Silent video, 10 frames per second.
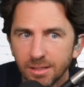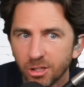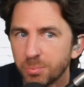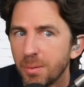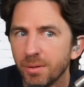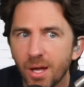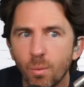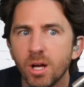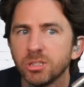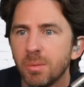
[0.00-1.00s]
There's people
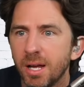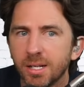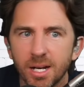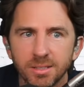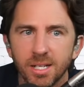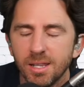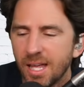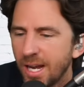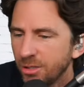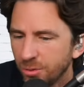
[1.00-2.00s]
that watch my content
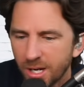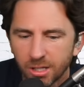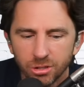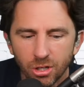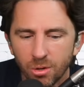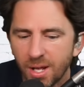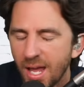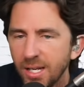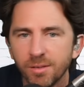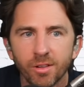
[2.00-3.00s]
that I do not condone
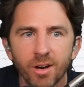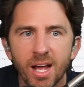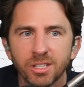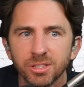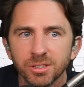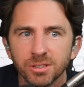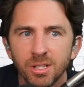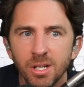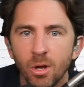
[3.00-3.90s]
any of their actions.